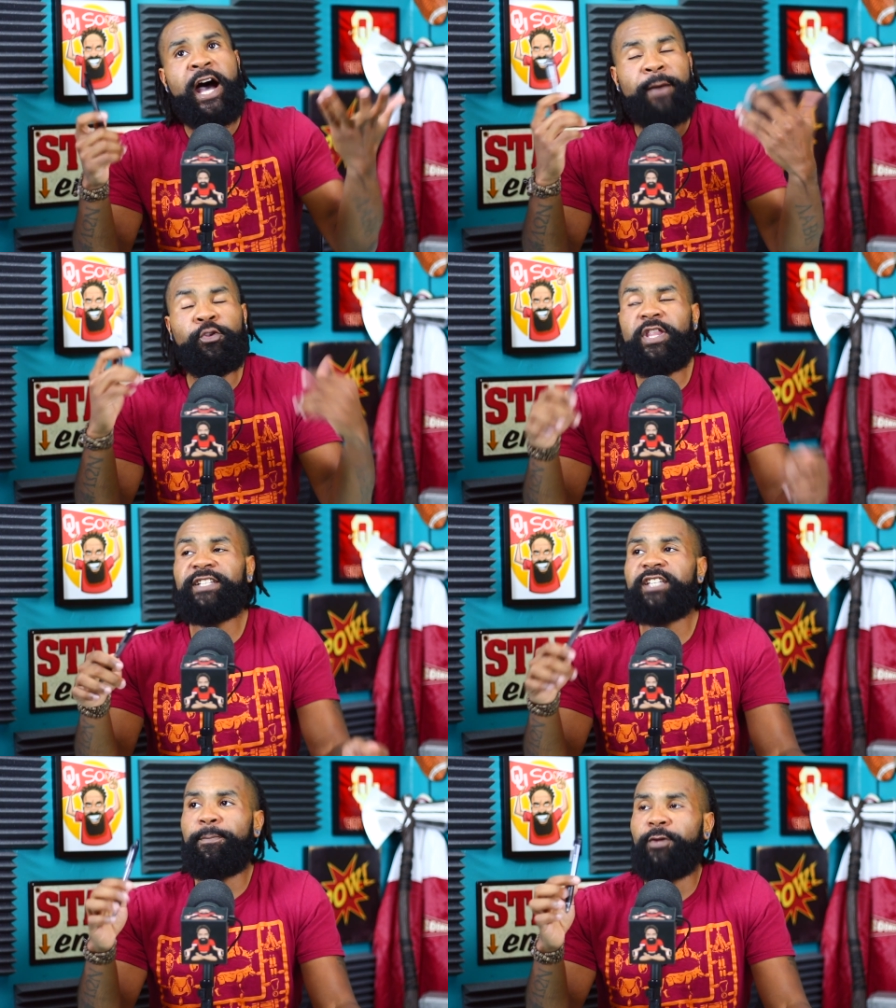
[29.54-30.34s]
I'm doing
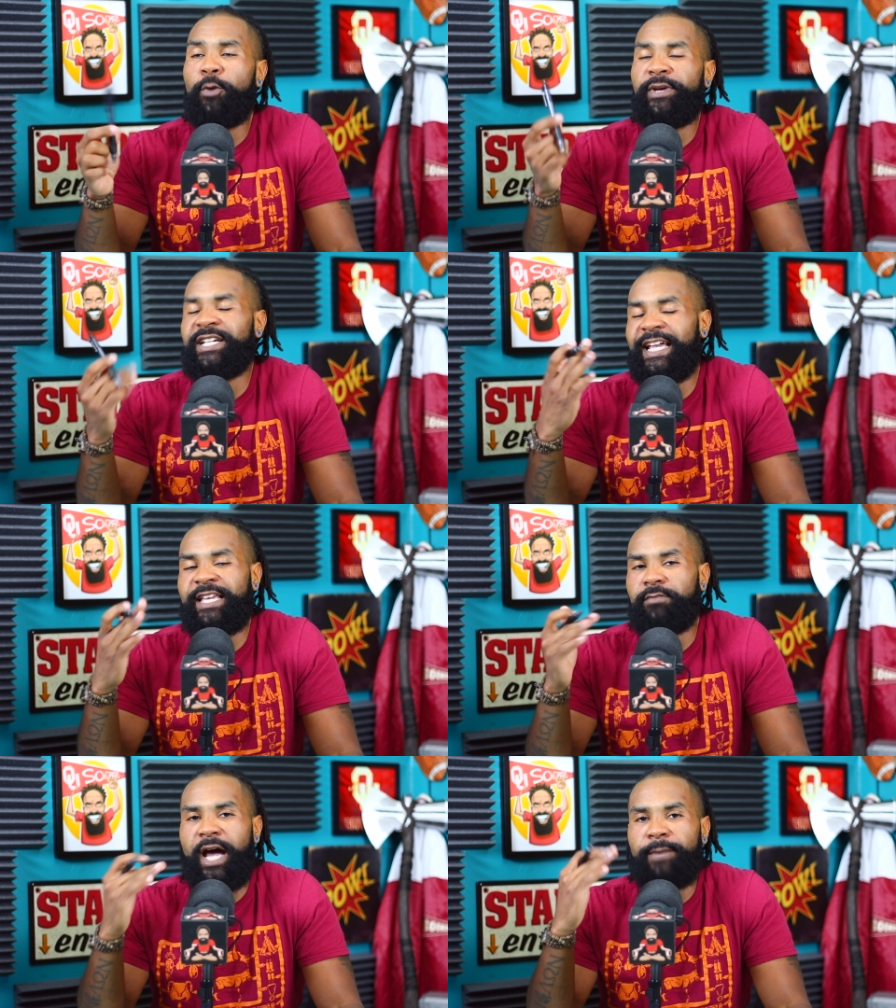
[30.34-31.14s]
this upload because I,
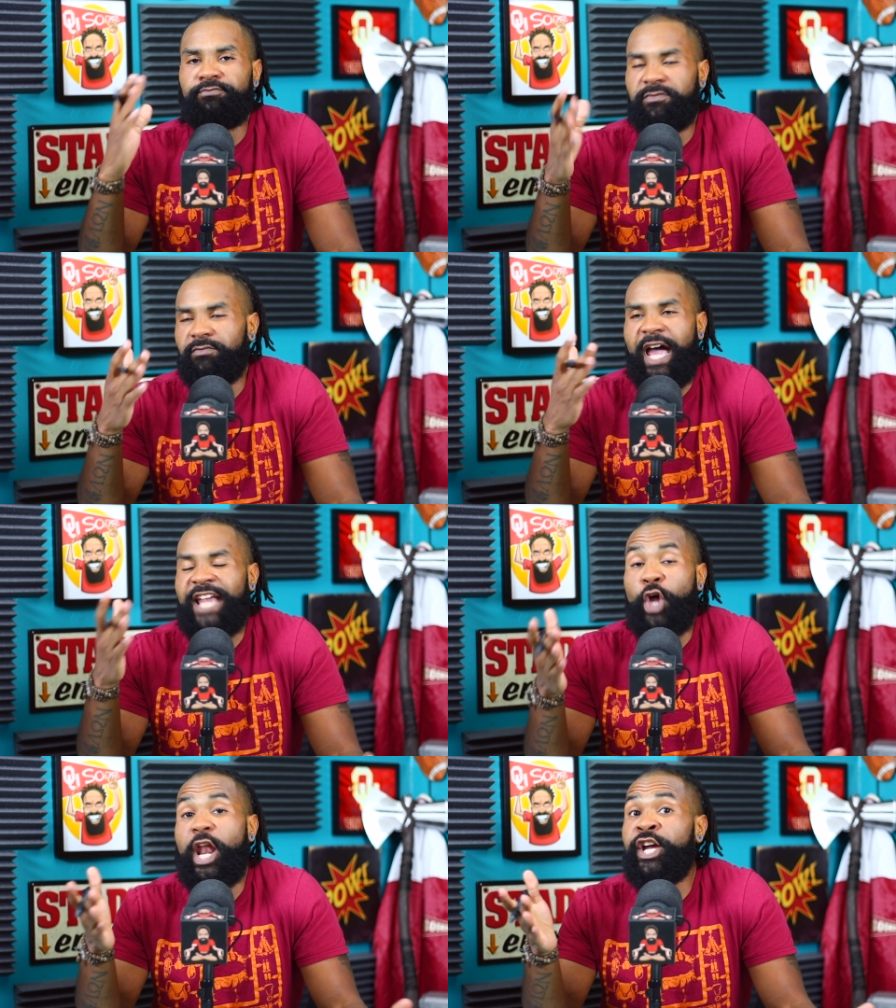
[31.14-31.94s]
I I
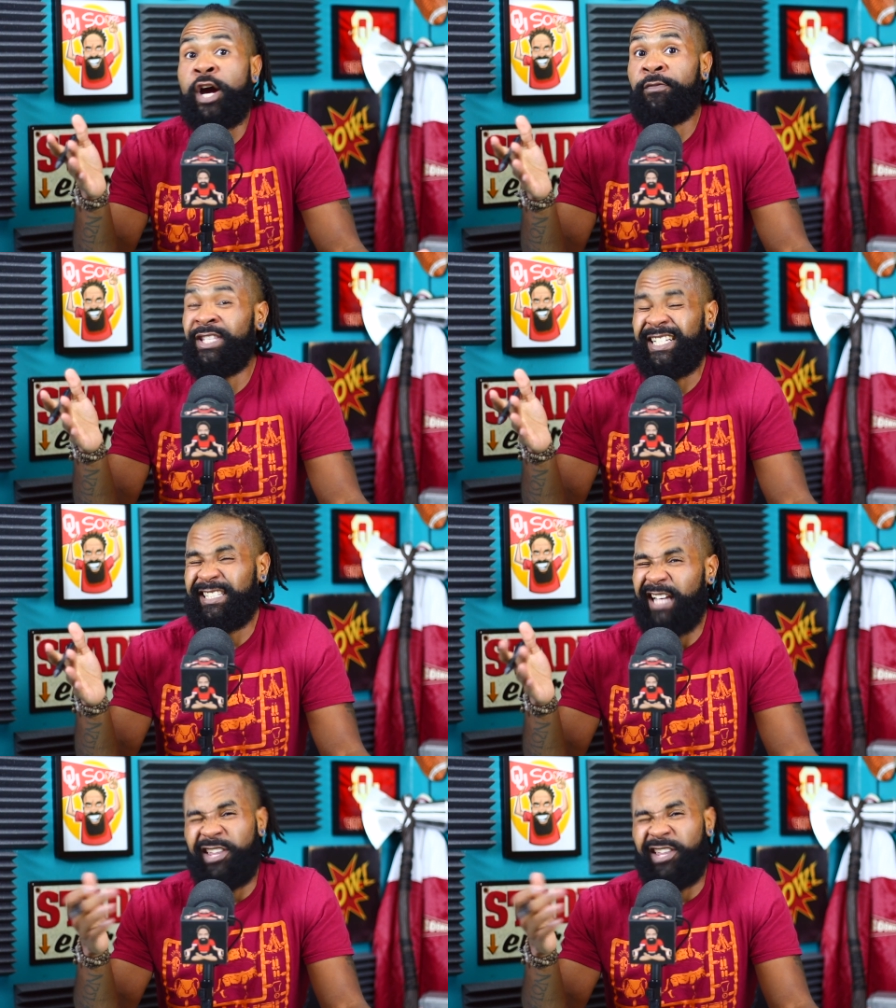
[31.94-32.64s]
thought I covered this.